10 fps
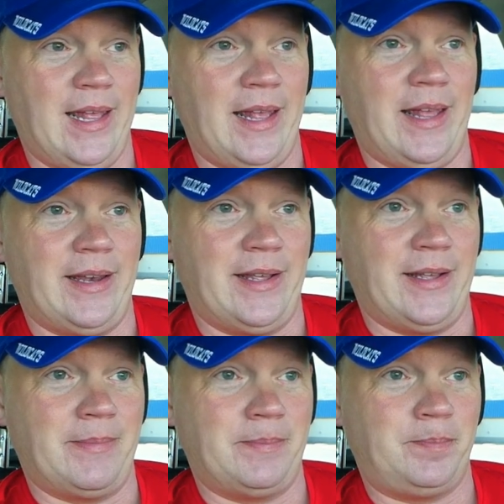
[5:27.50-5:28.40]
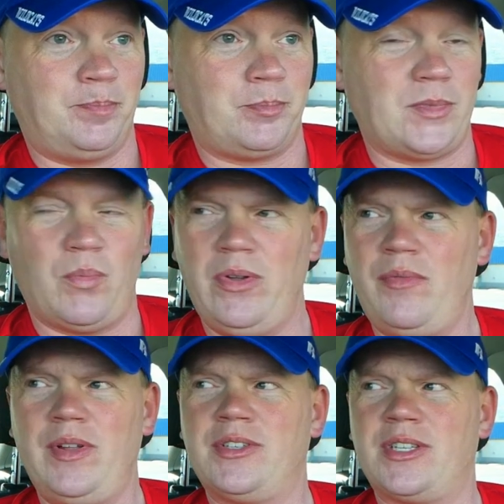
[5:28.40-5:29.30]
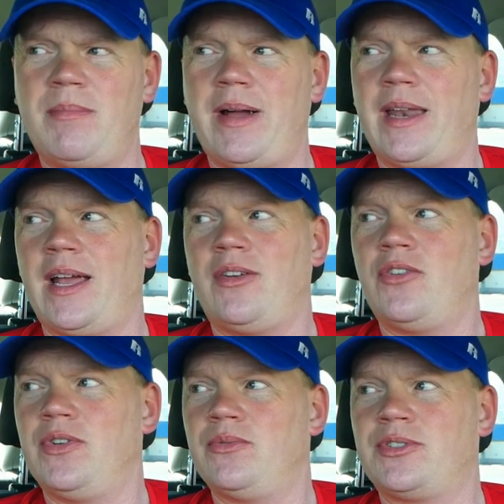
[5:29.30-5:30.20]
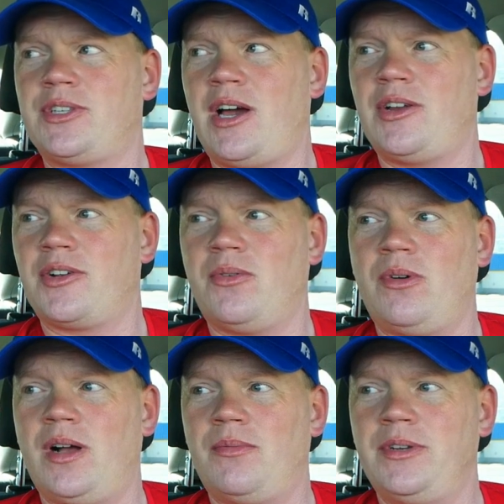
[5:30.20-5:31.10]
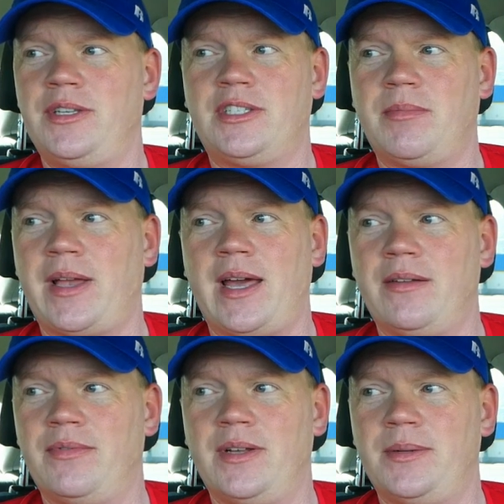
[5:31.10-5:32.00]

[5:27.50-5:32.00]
And we reviewed somebody, I don't know if it was Sonic or what, we did some kind of